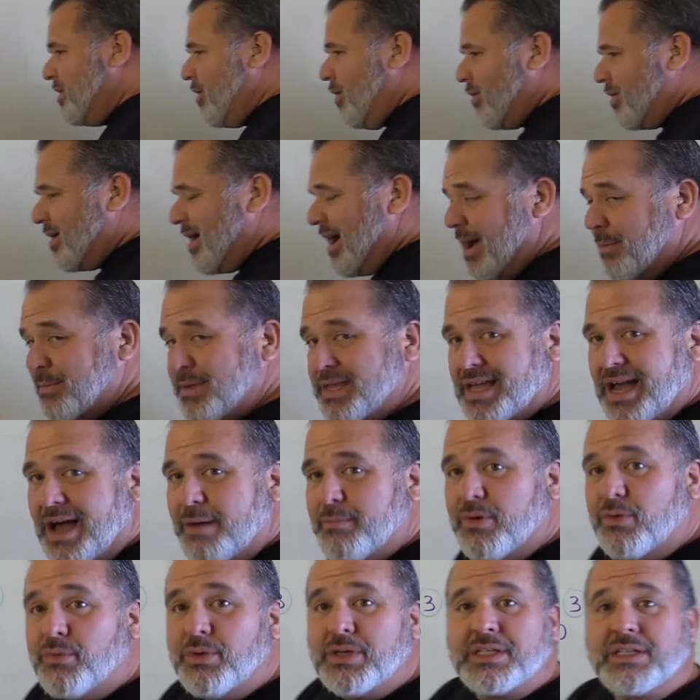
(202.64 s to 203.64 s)
yo,
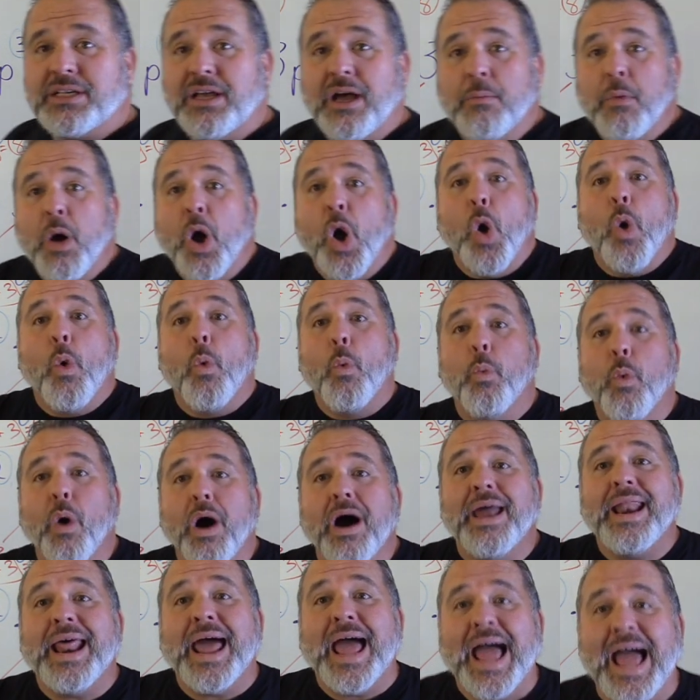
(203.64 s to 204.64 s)
Kamiyama, what's up?
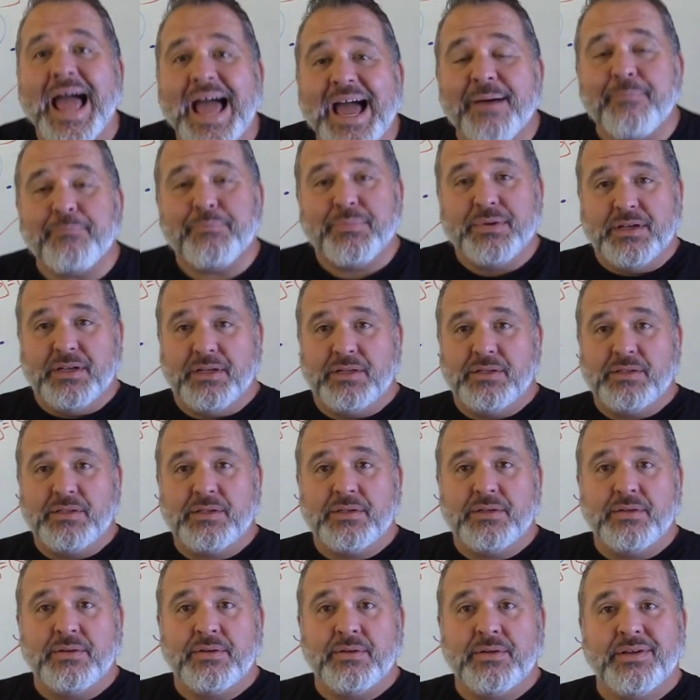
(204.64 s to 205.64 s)
What
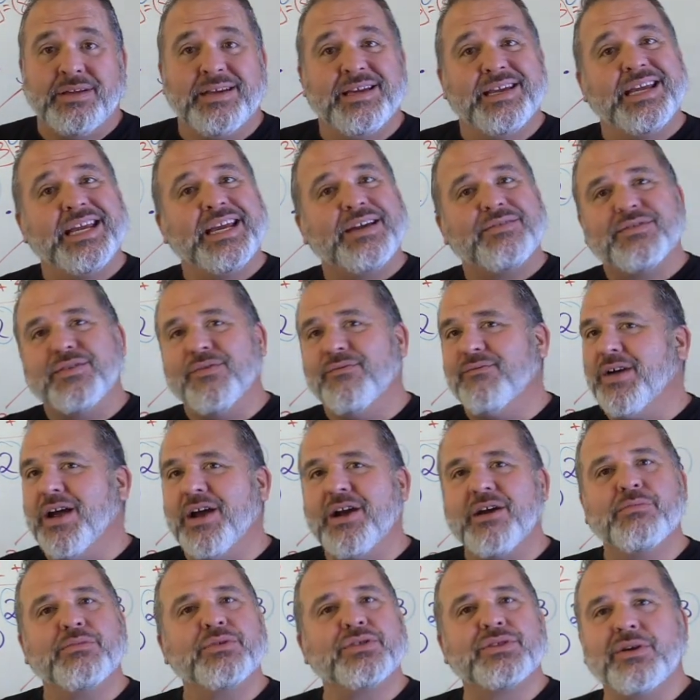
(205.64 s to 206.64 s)
happens if the
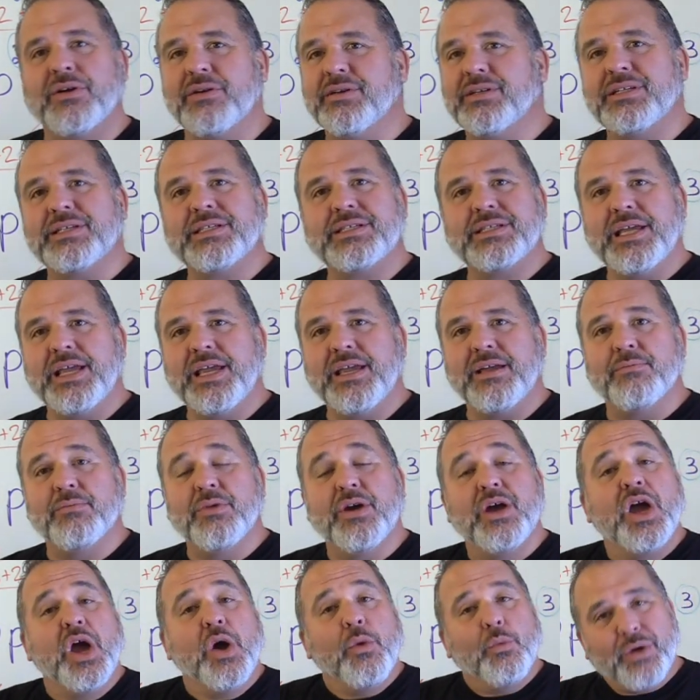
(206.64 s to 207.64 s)
variables aren't the same?
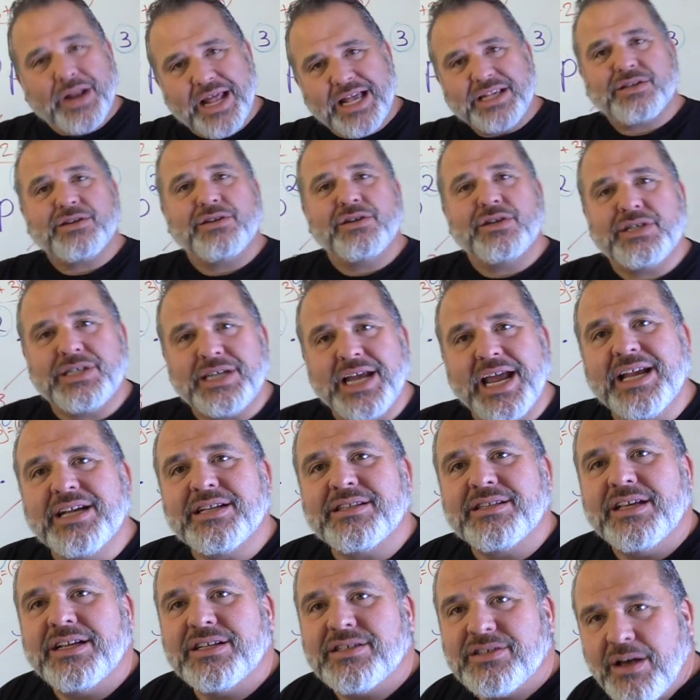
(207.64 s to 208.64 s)
Well, that's going to
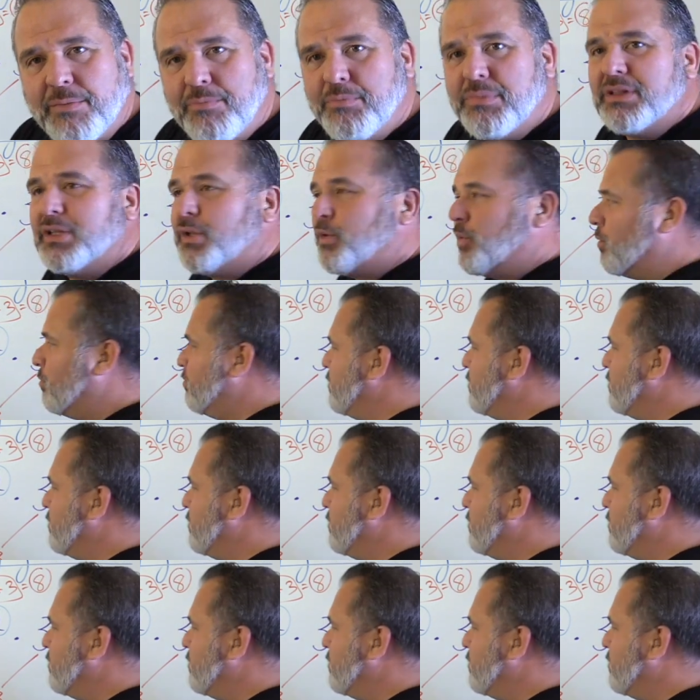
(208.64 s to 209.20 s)
change things up a little